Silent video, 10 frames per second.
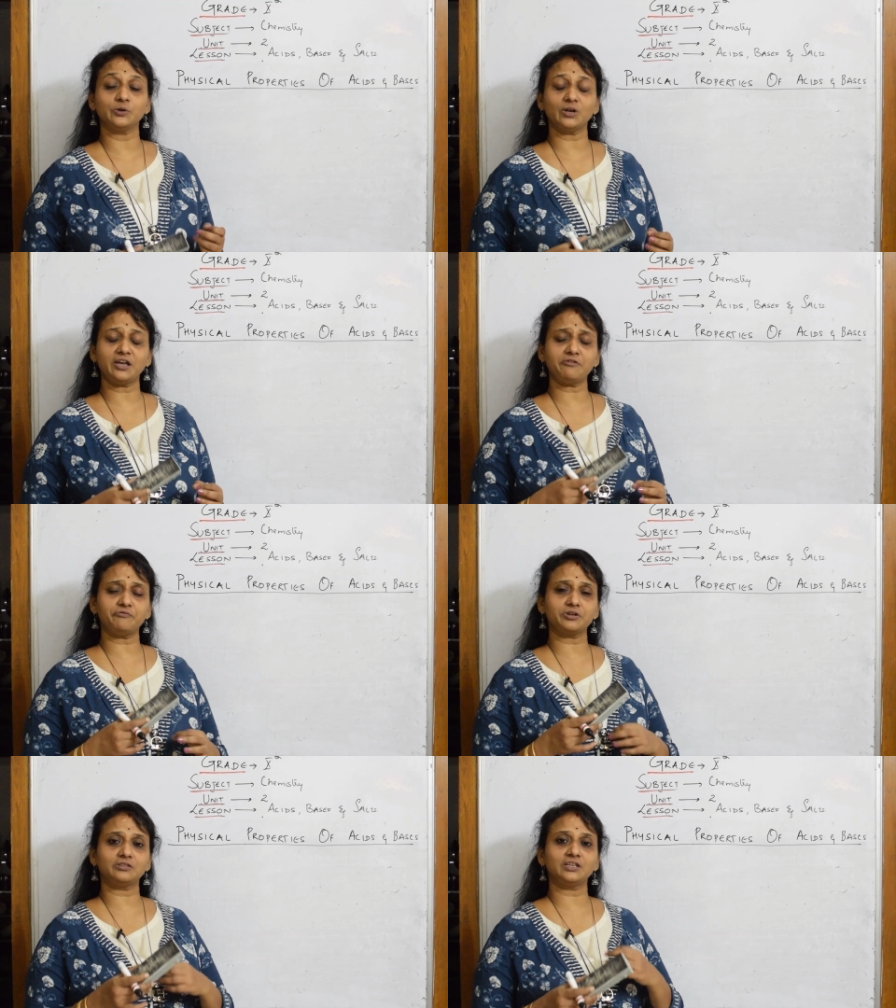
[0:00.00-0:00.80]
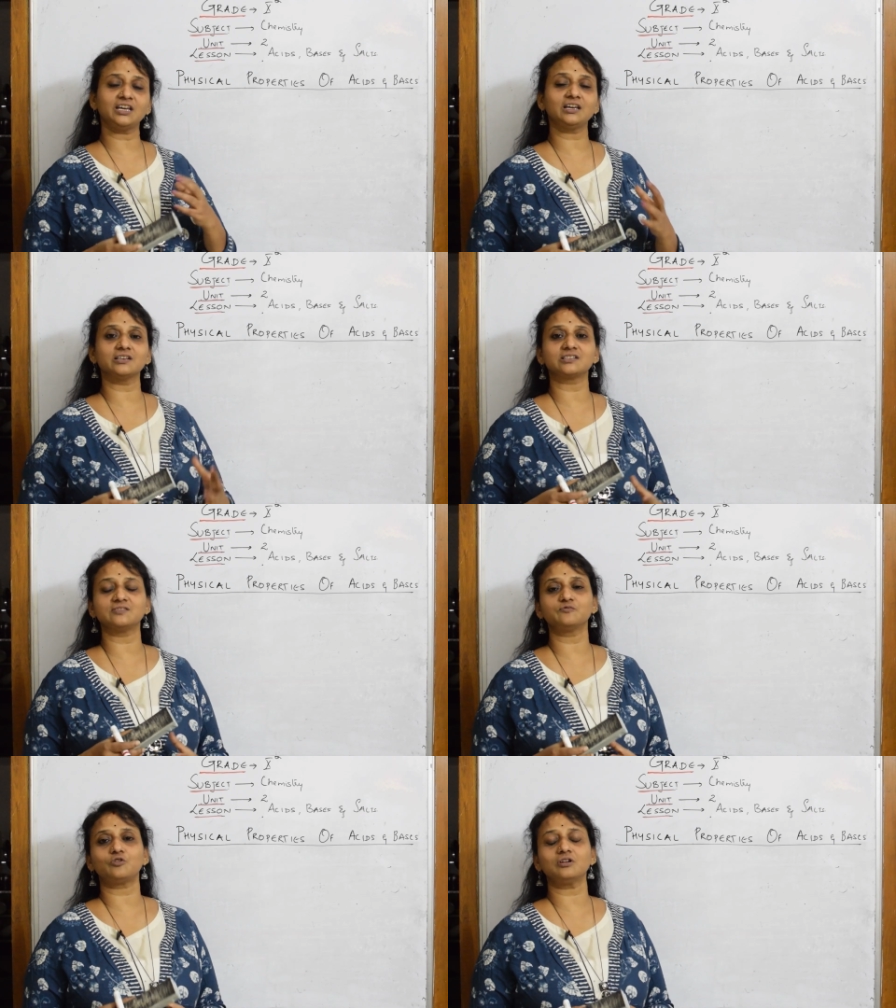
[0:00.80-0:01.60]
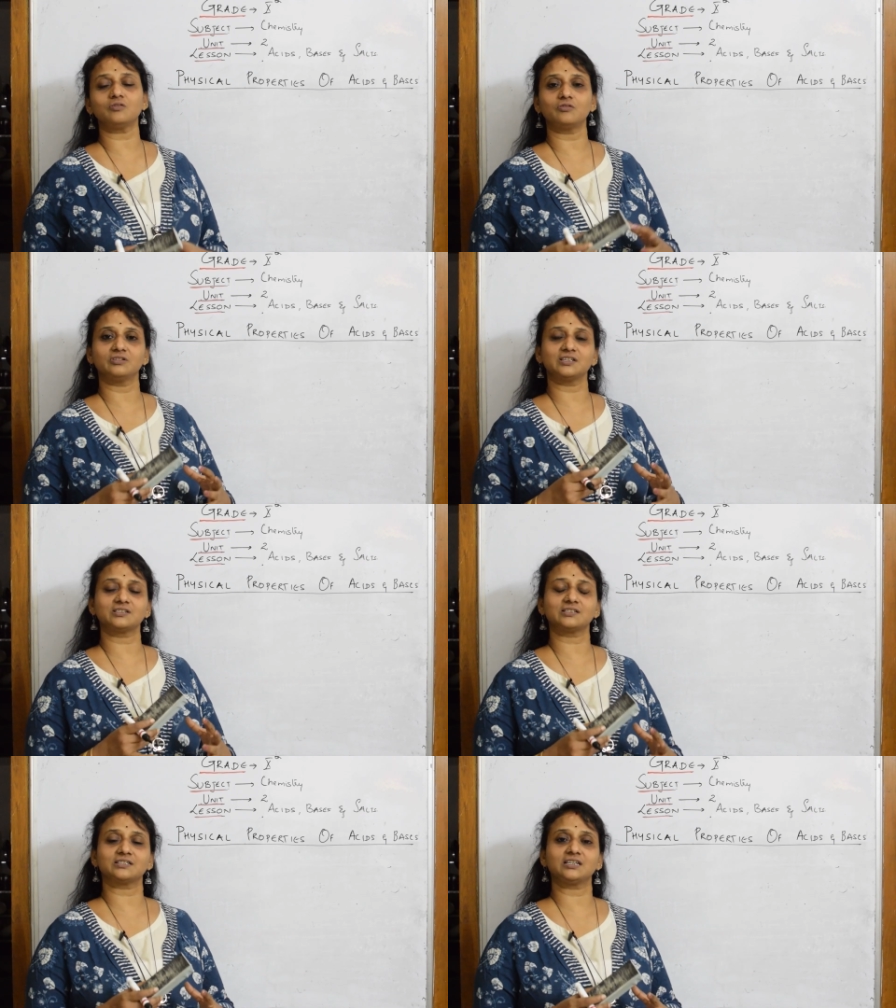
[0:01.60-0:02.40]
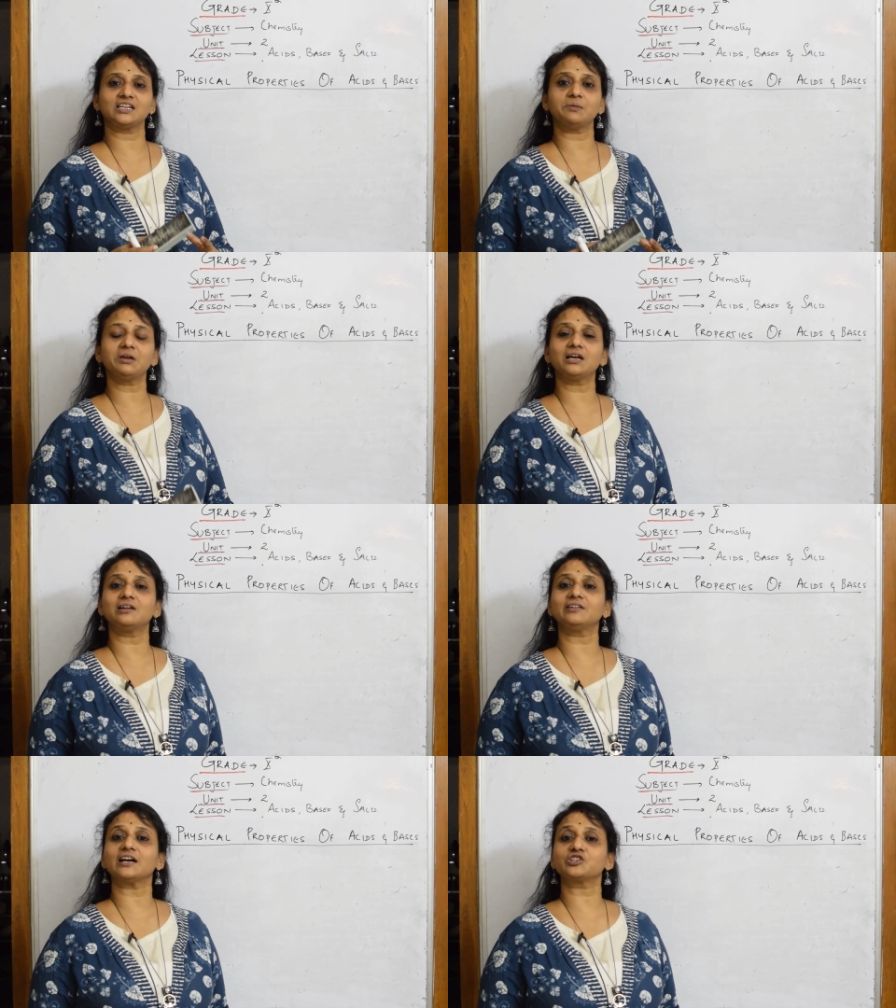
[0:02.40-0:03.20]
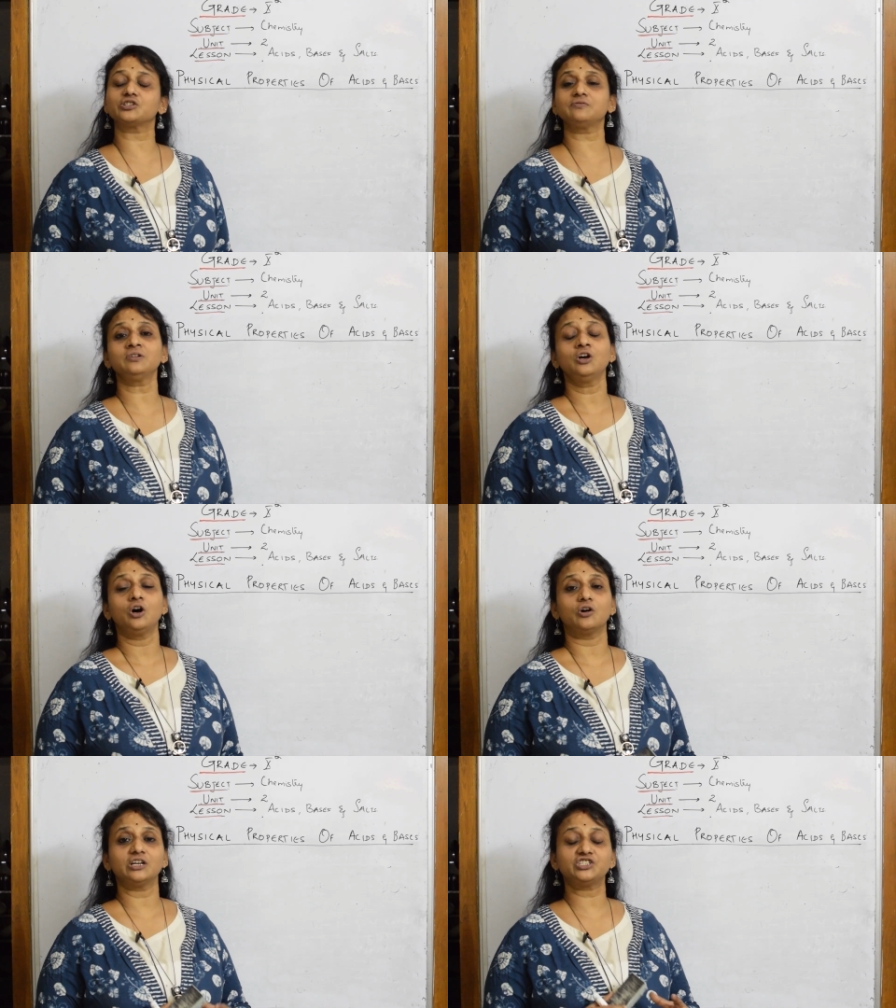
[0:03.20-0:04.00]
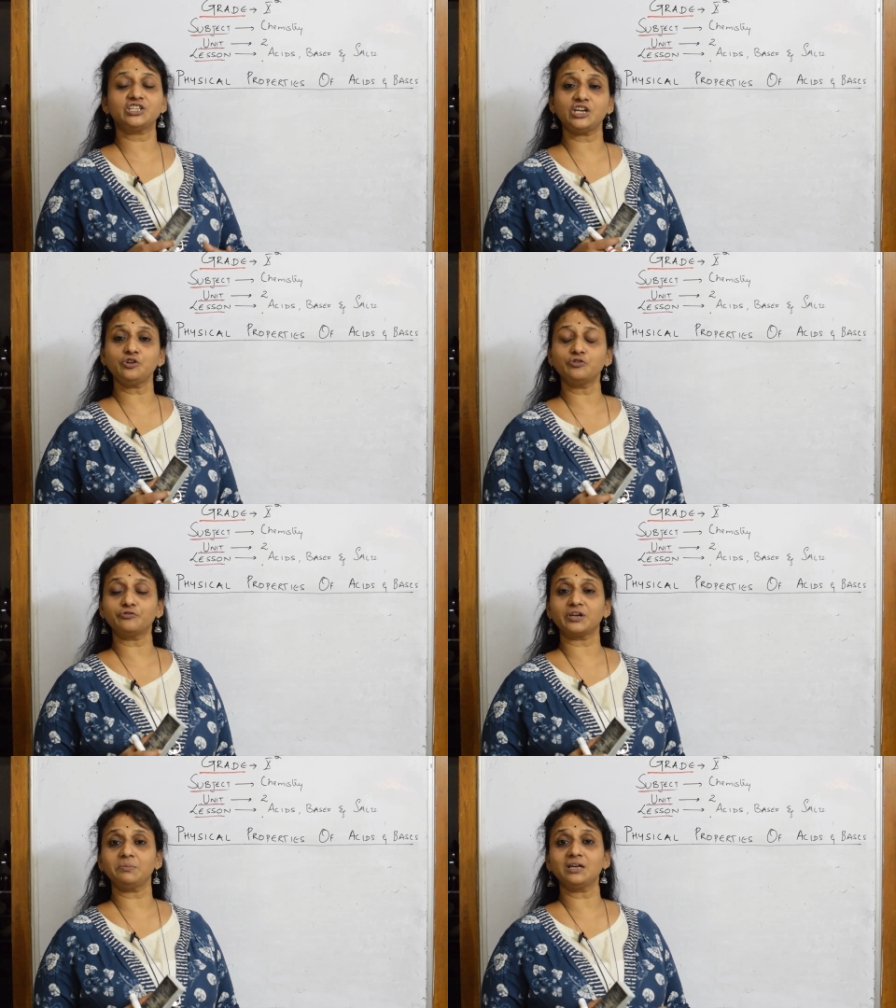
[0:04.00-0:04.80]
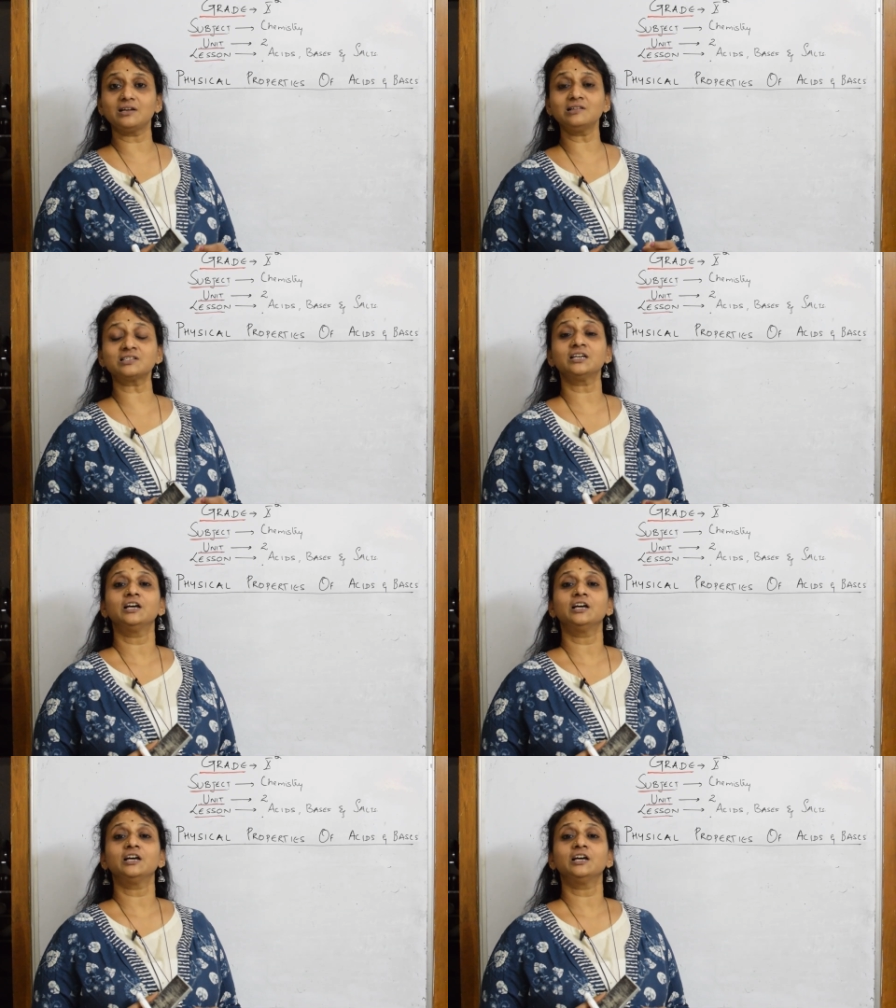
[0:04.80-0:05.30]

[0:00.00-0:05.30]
during everything is involved or there is a certain chemical reaction or a chain of chemicals